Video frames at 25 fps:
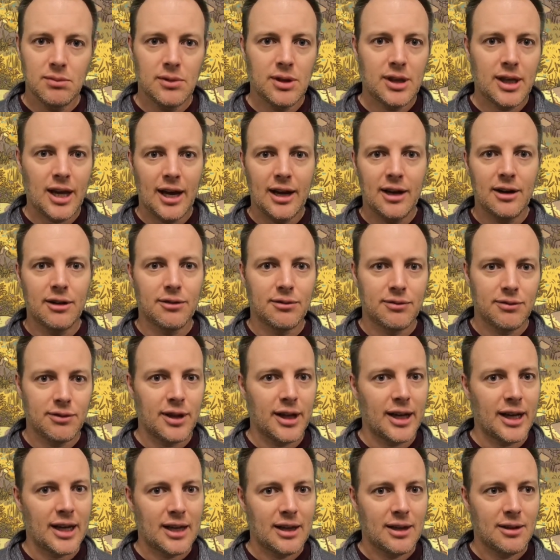kind of
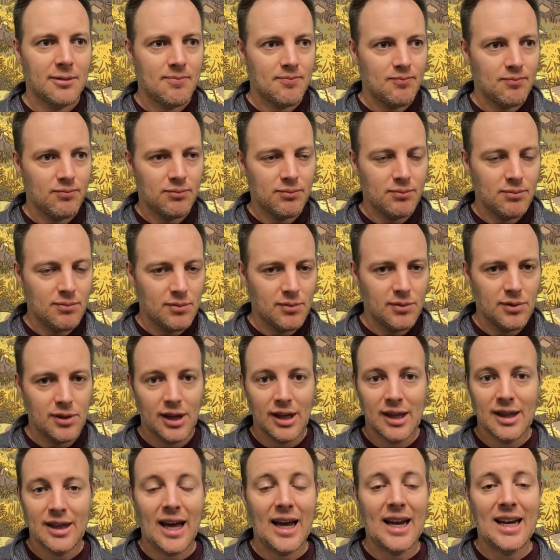like
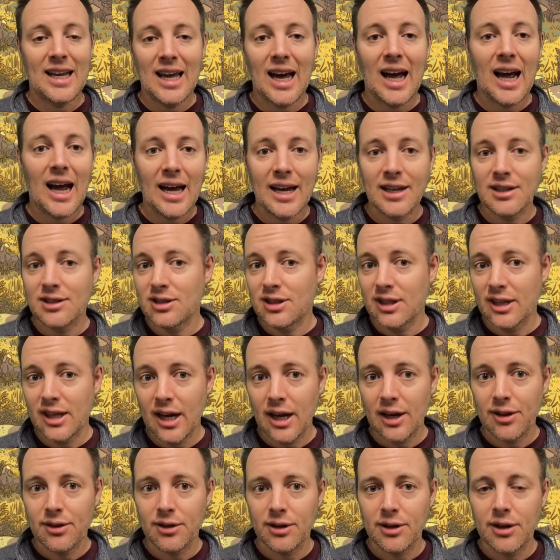that guise
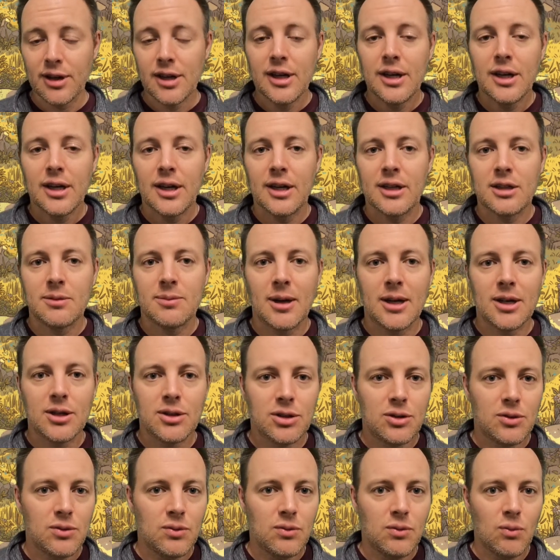together is by
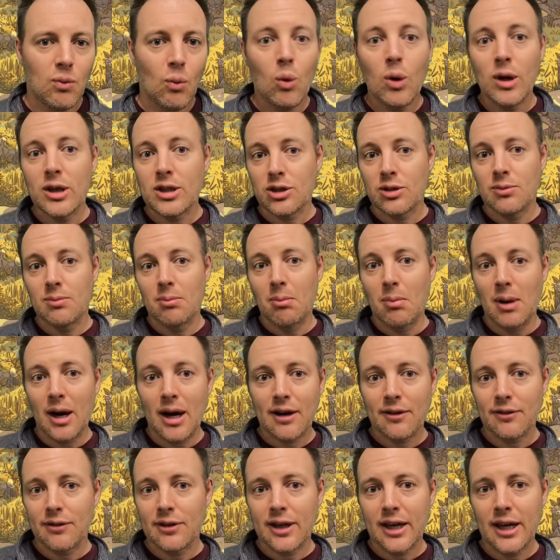which
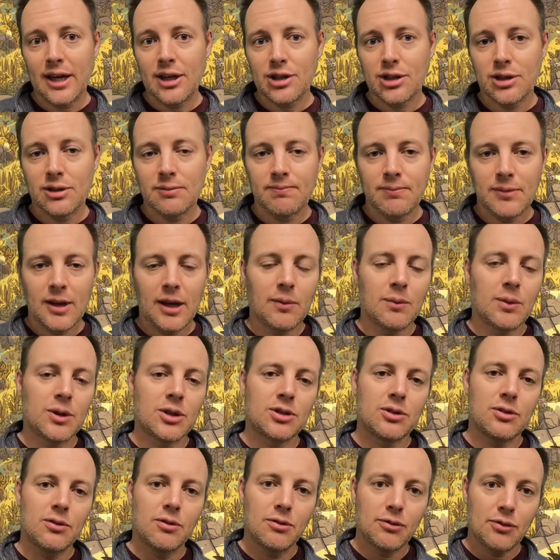modification and
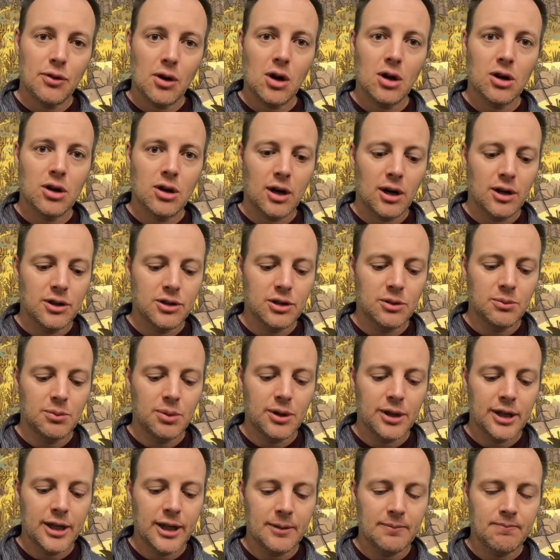which fog cards you
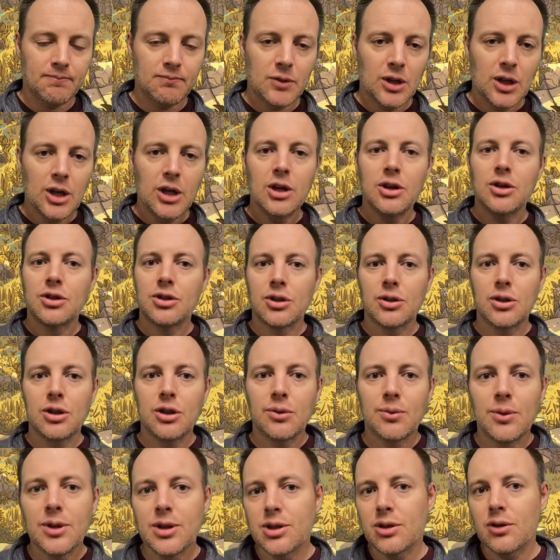put in. So
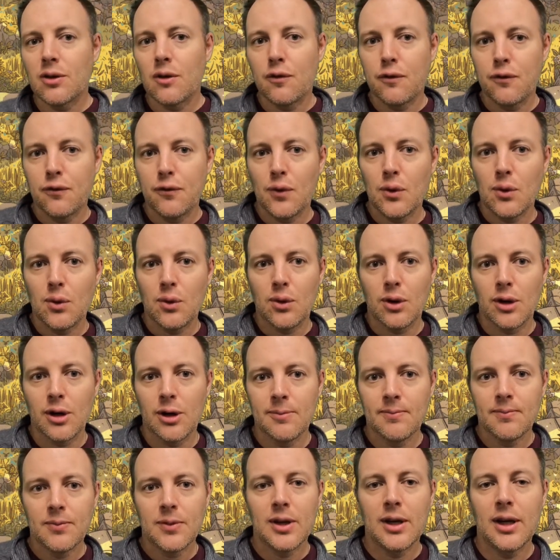the original 4